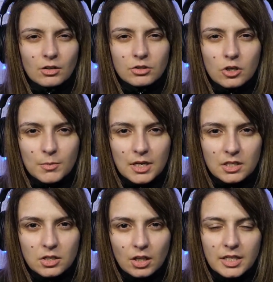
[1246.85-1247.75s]
do me a
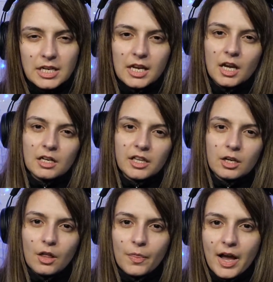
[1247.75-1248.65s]
solid here.
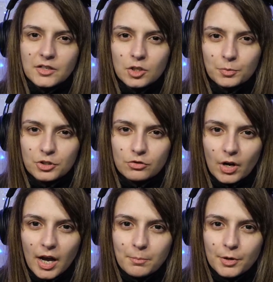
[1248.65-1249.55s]
Click on that
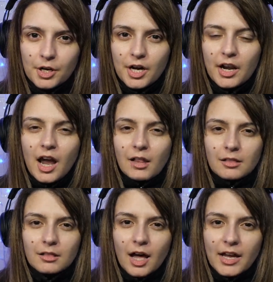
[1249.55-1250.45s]
subscribe button,
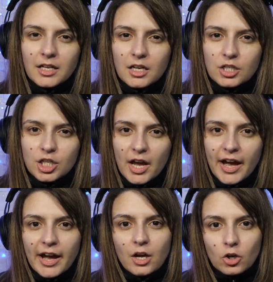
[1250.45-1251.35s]
like, share,